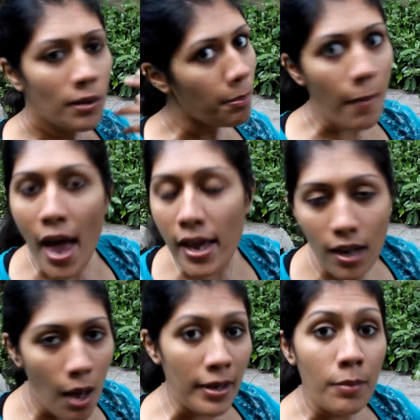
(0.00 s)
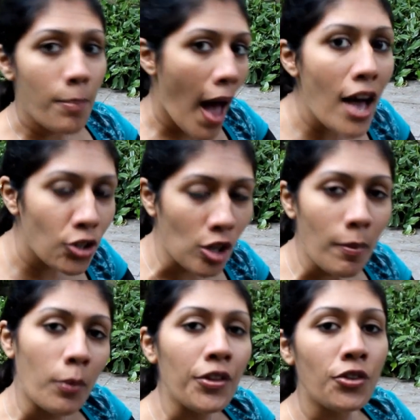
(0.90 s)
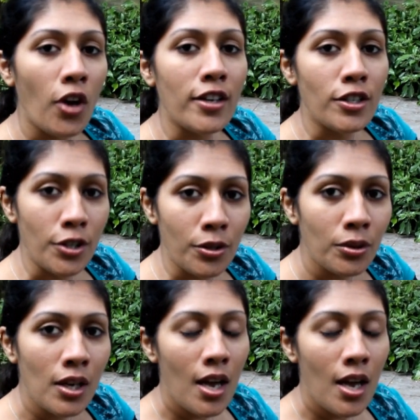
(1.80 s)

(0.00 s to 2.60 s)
men, I mean, passionate about what they're trying to do.